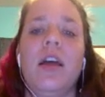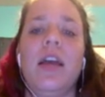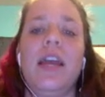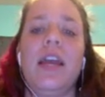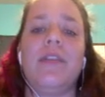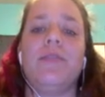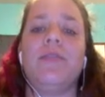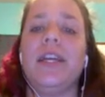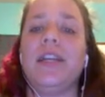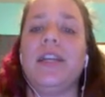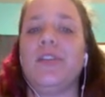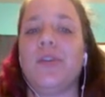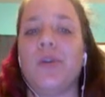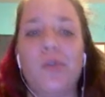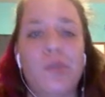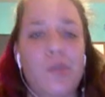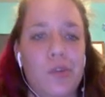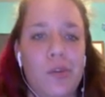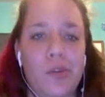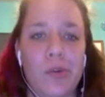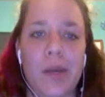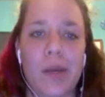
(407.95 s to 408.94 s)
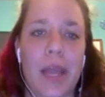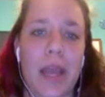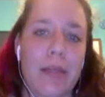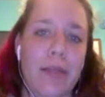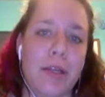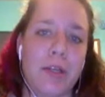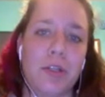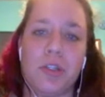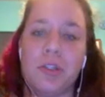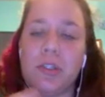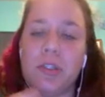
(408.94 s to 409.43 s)
If they don't do it and
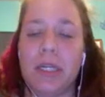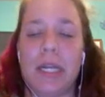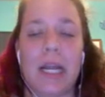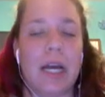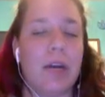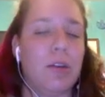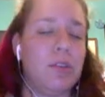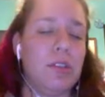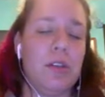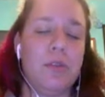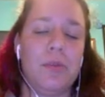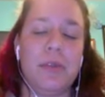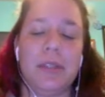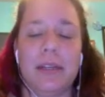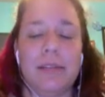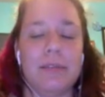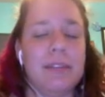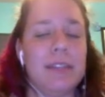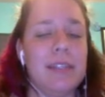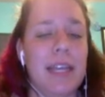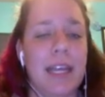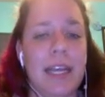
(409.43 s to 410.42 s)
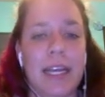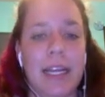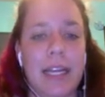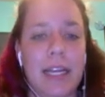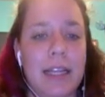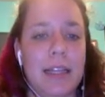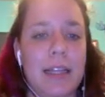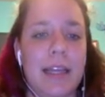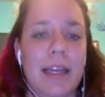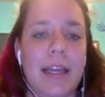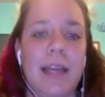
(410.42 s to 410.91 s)
they just announce it without saying
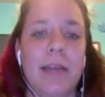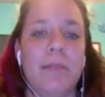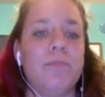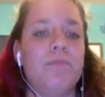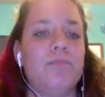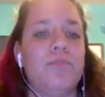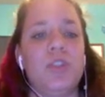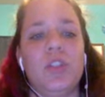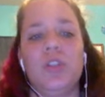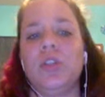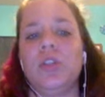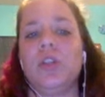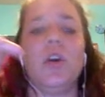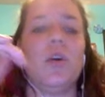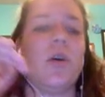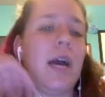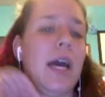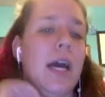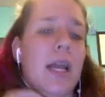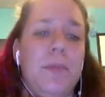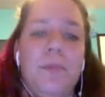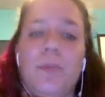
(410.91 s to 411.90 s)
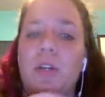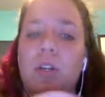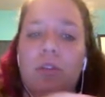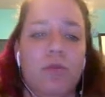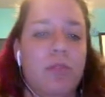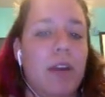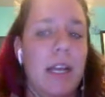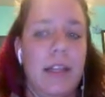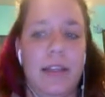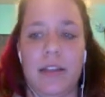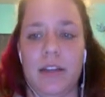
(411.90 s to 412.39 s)
anything, you can go ahead and put it
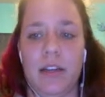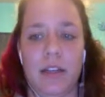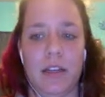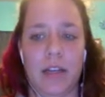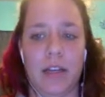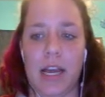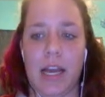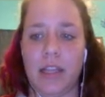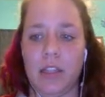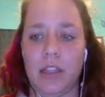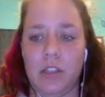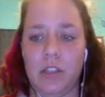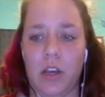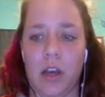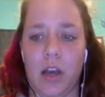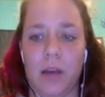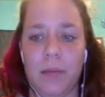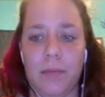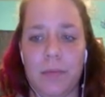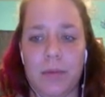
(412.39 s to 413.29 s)
right there at the top.